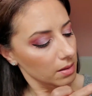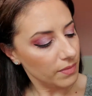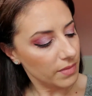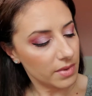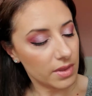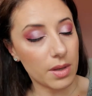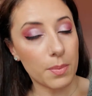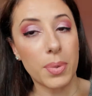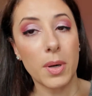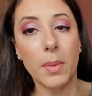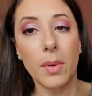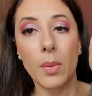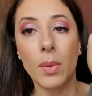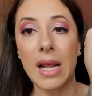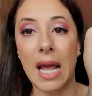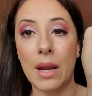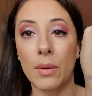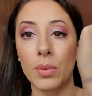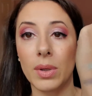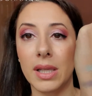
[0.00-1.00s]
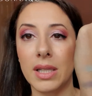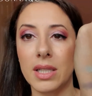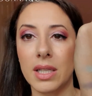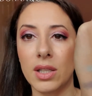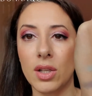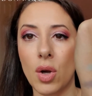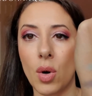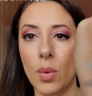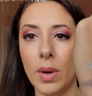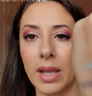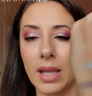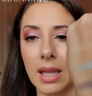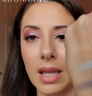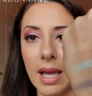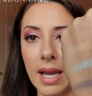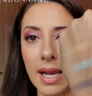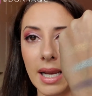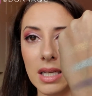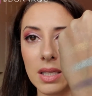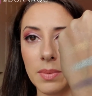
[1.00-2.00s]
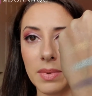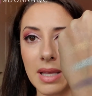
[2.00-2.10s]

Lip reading: The purple one, I really did go in light,